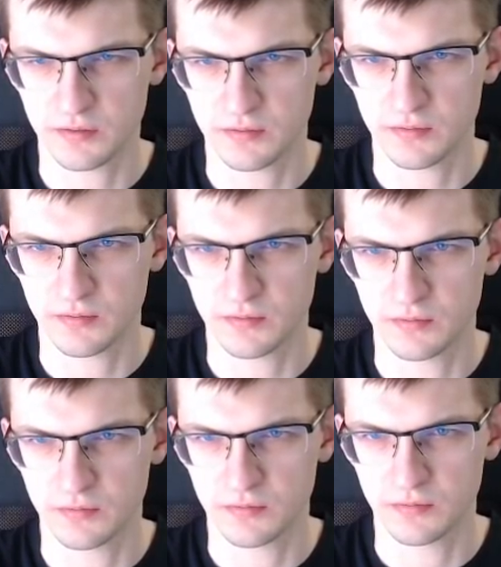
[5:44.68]

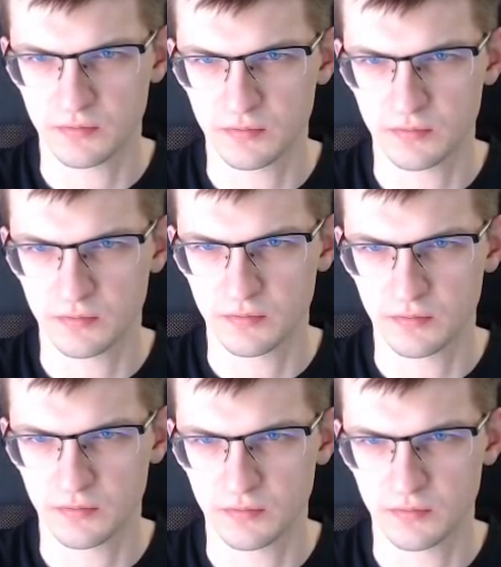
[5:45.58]

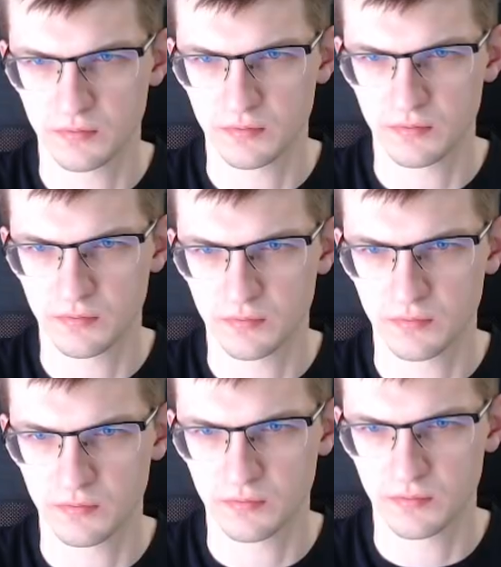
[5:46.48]

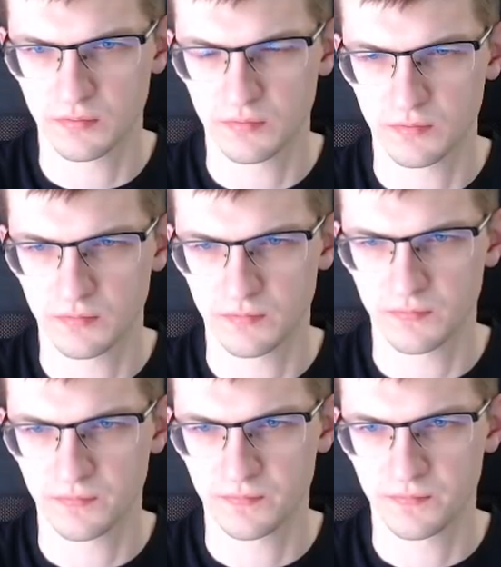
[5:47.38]

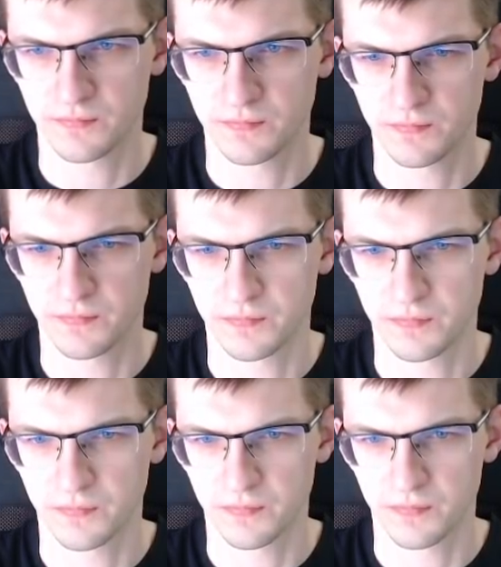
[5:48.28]

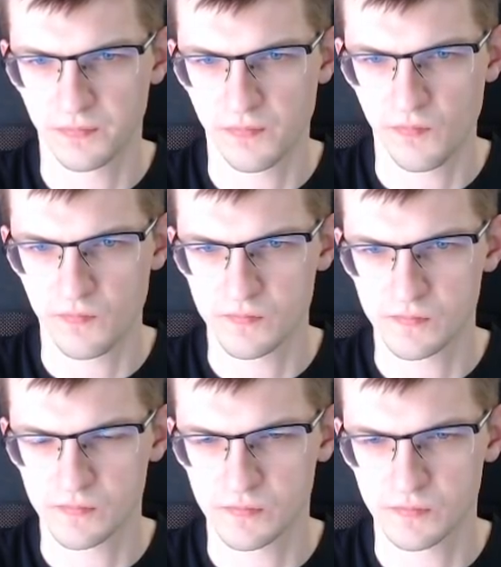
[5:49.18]

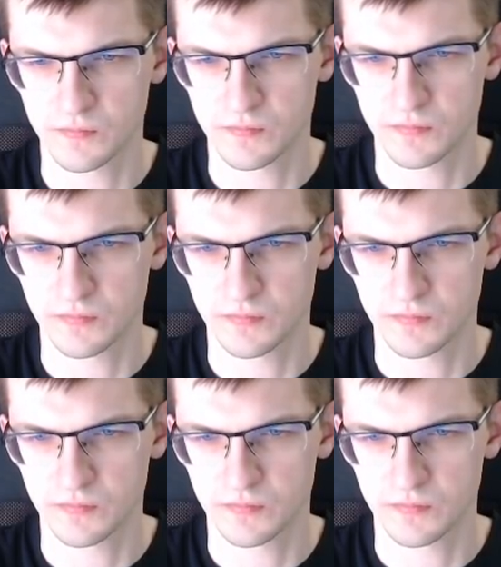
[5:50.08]
Nothing is said.